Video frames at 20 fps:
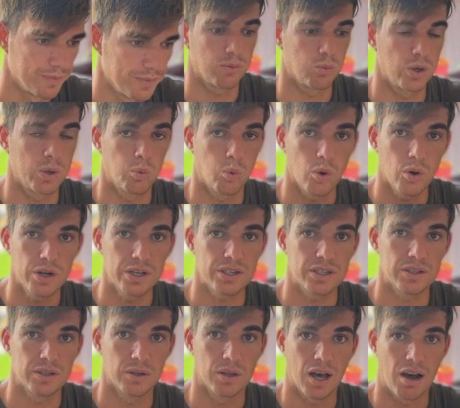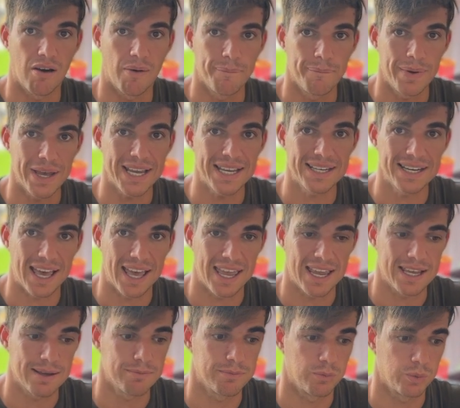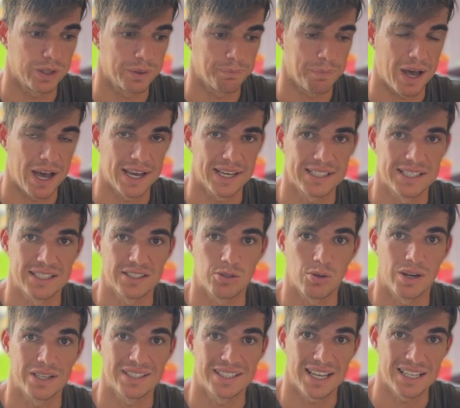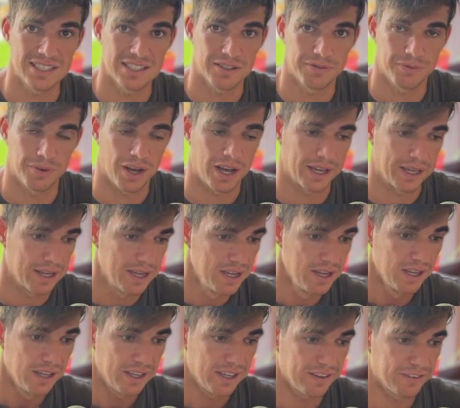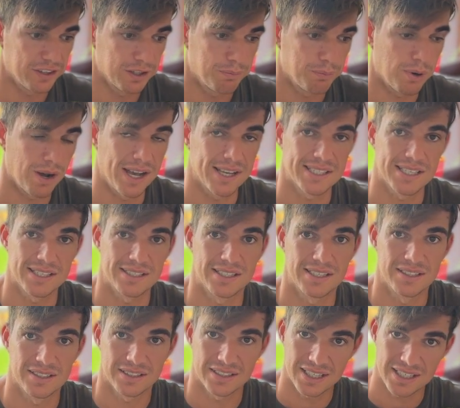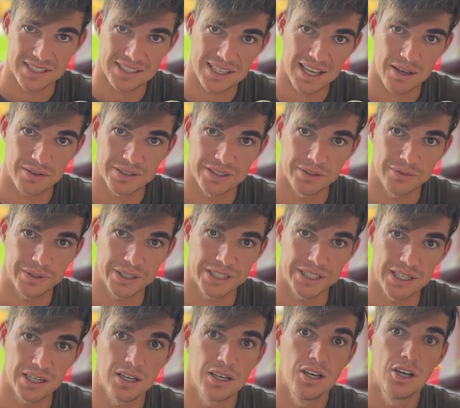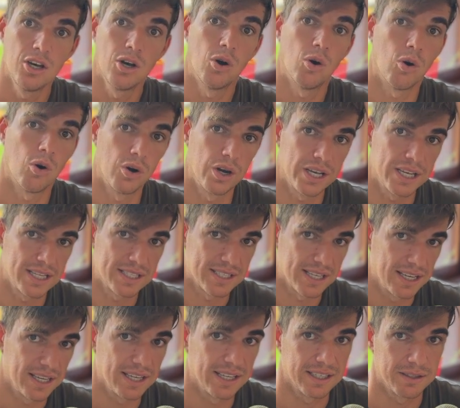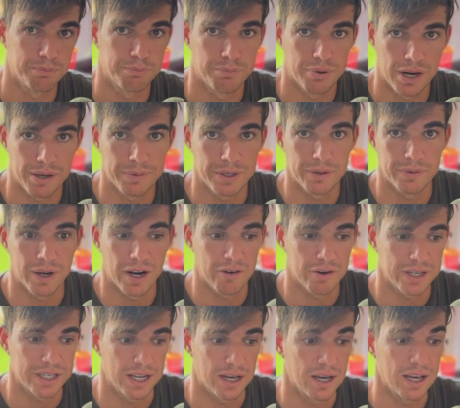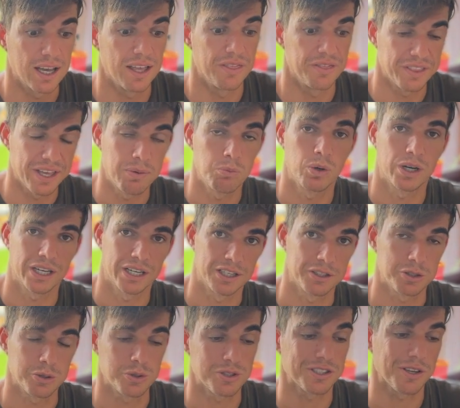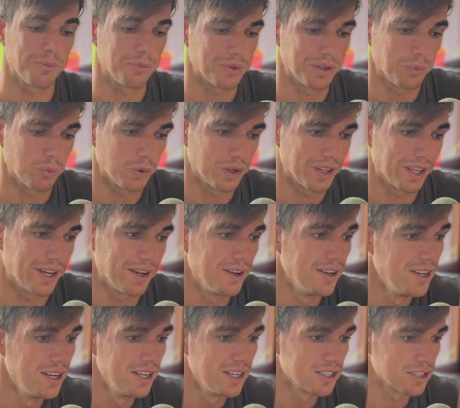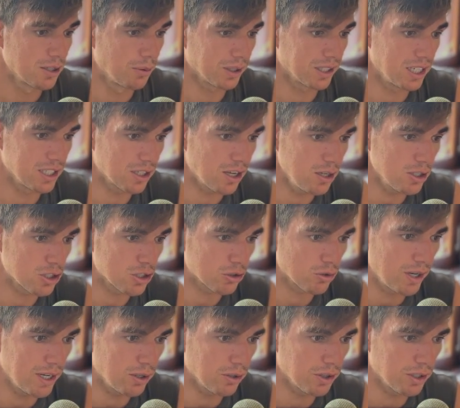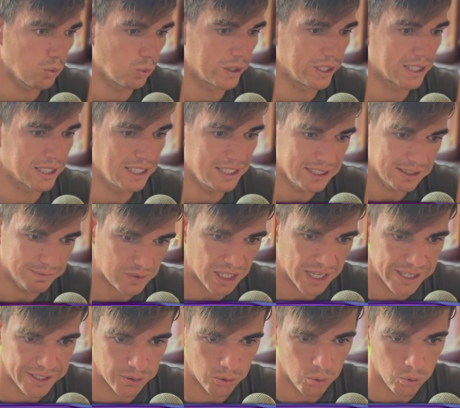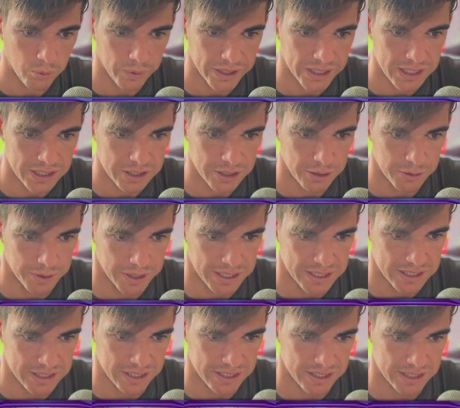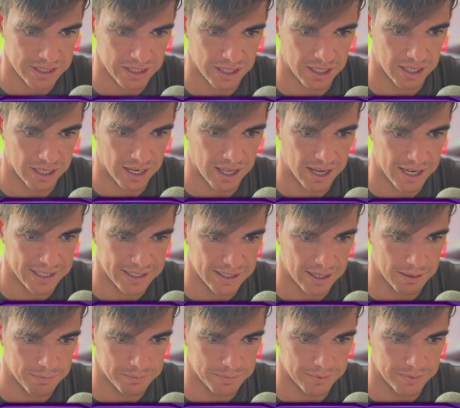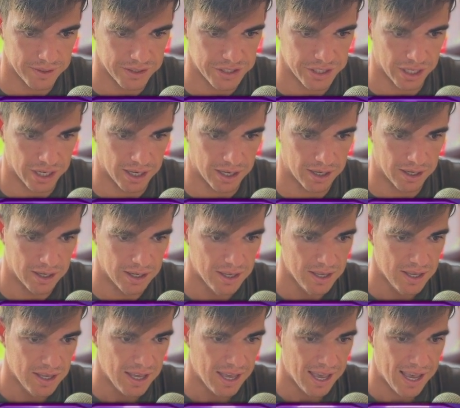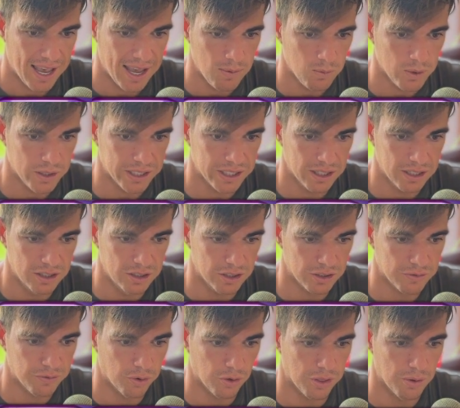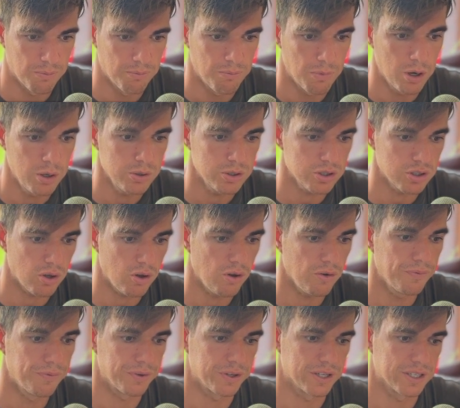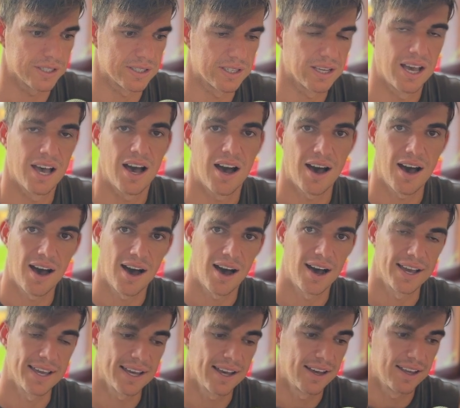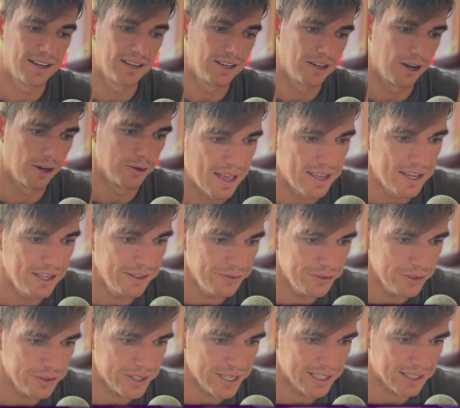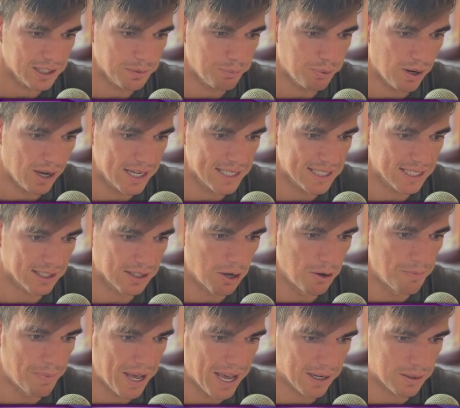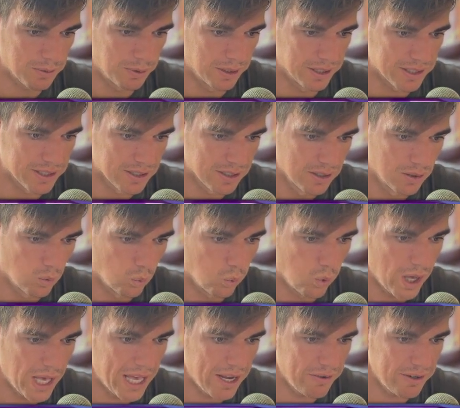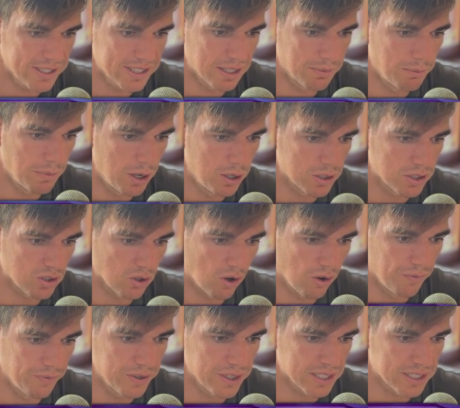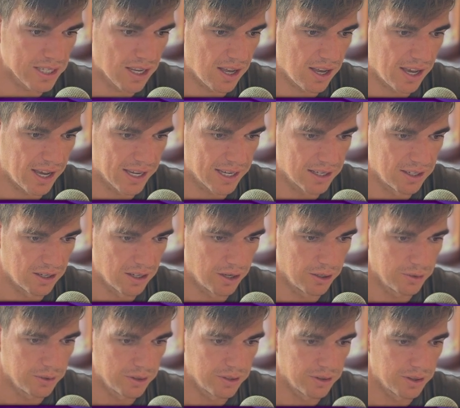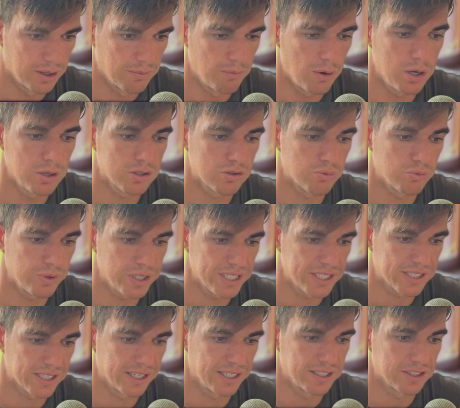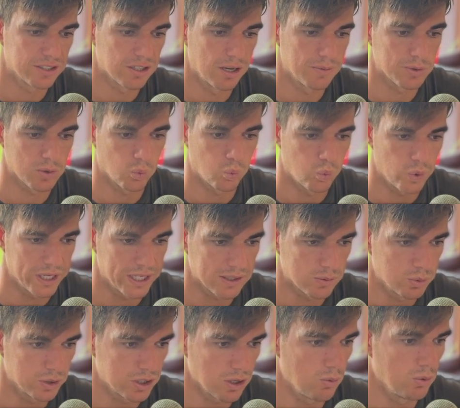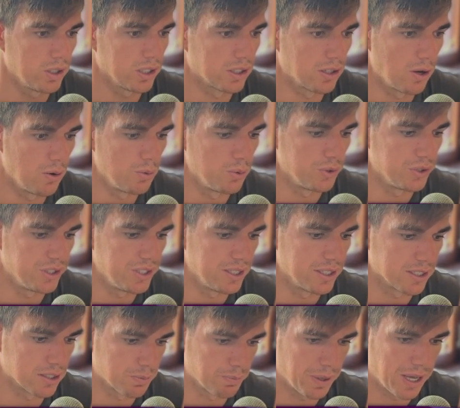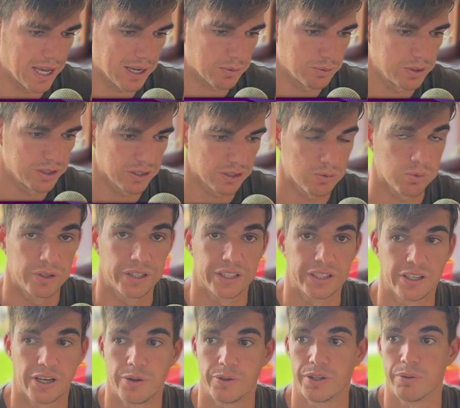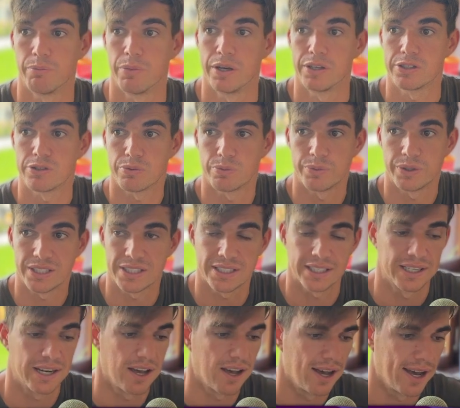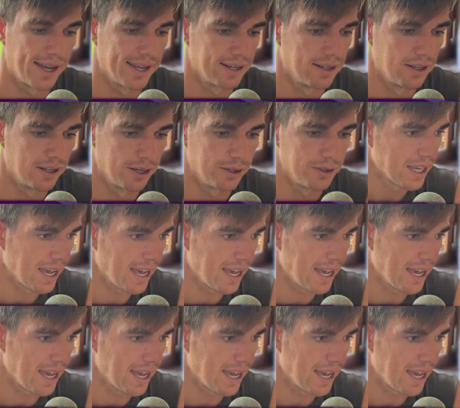We want our main aim with bias is to identify if the price is in discount arena or is it in premium arena, and then we're going to do something with it. So we're going to go straight on the weekly, and all we're going to do is just line up the chart, and we're going to look for the most obvious high and low. If you take the price and go backwards, where is the most obvious high and low? The most recent in terms of weeks. We don't want to go years back, we just want to go the most recent high and low.